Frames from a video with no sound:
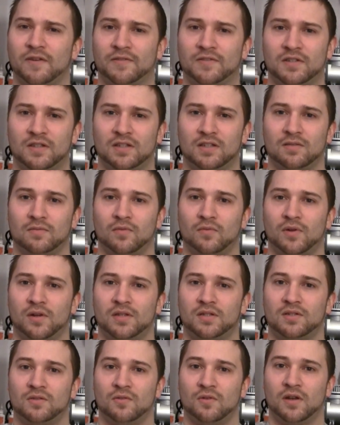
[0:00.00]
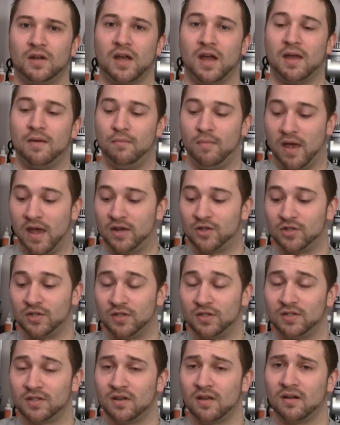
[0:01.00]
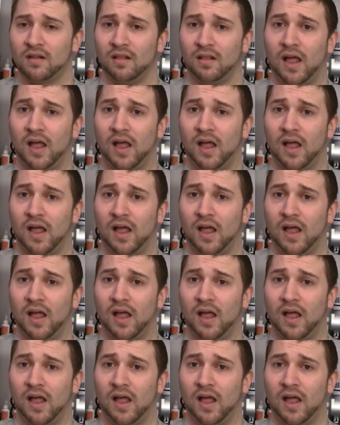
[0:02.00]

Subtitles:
I've seen some of what he's doing. I imagine he's done a